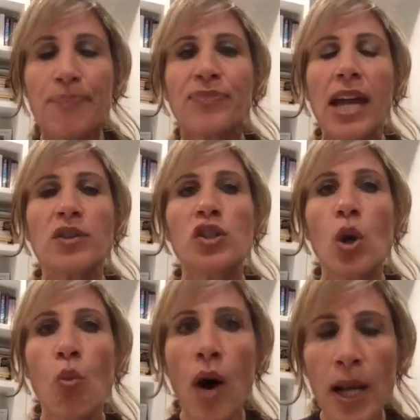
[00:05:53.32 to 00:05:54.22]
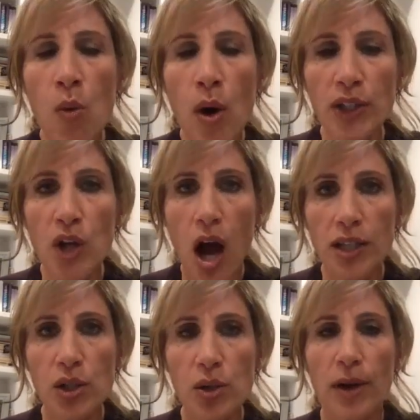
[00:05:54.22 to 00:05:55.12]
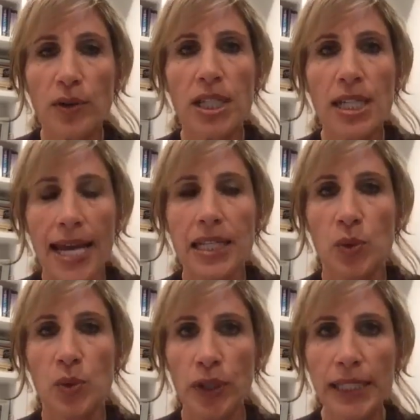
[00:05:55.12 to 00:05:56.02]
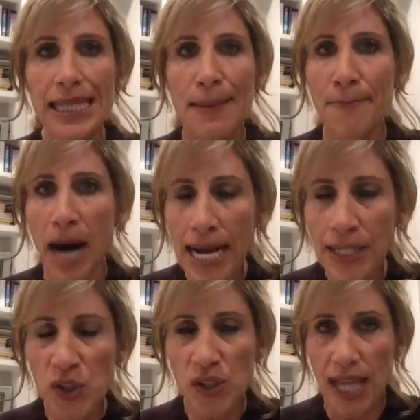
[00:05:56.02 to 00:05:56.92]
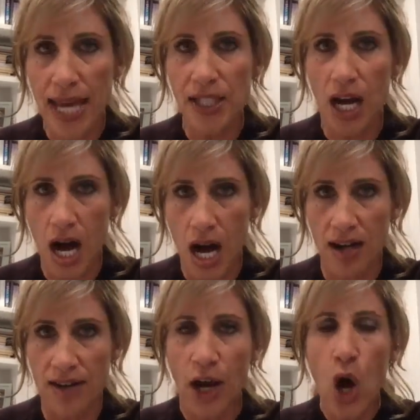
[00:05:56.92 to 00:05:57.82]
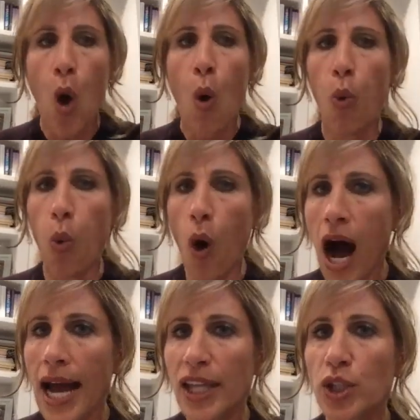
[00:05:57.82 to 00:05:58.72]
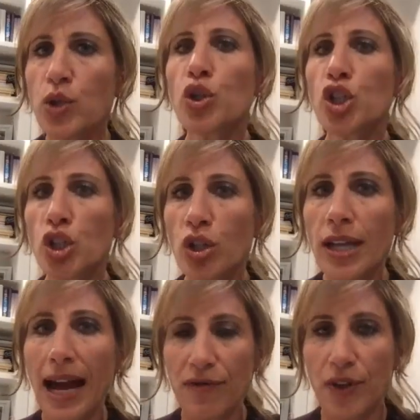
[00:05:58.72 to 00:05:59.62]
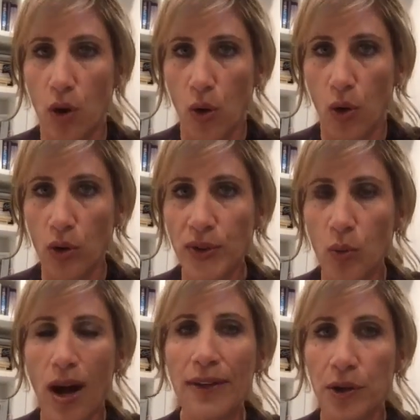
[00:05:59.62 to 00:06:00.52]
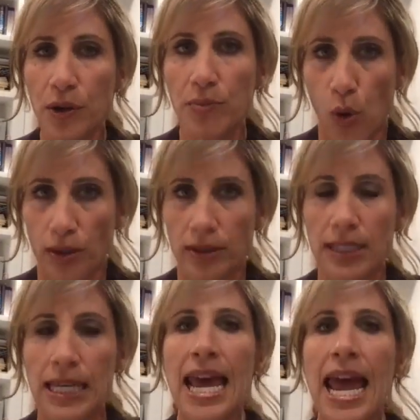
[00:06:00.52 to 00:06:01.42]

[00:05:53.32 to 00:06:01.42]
And so what I want to talk to you about tonight is really the mindset of why you should have the goals, why they're important.